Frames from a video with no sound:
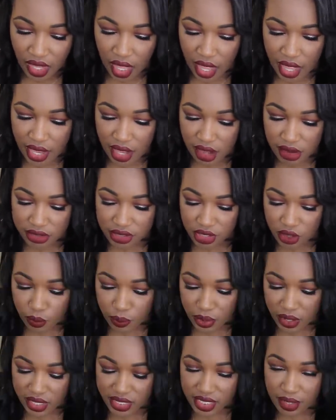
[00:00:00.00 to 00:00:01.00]
I also
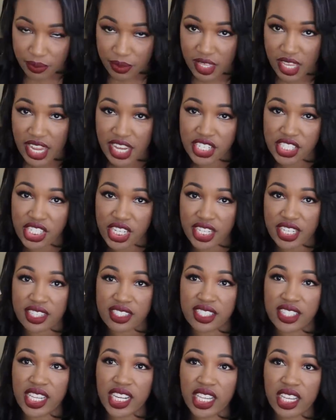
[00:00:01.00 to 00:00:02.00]
picked up the HD
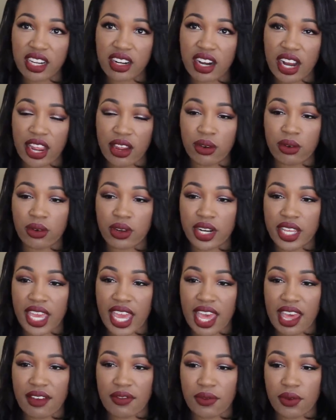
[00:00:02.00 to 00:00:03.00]
concealer. I already
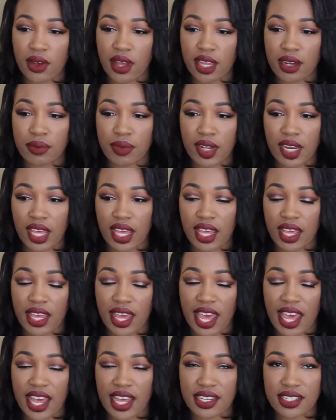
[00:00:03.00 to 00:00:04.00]
have one, but
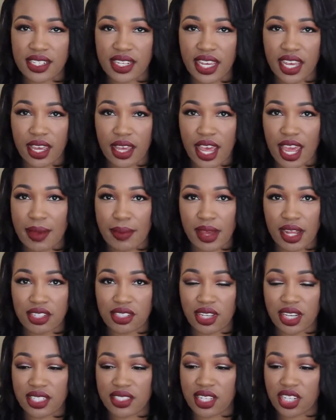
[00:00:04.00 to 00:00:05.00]
at, at, at
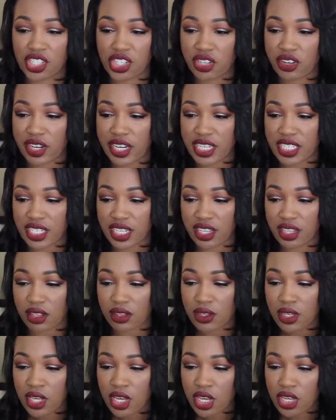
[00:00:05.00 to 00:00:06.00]
IMATS such a great
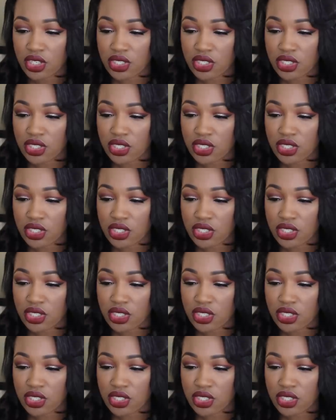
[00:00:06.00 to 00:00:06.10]
deal.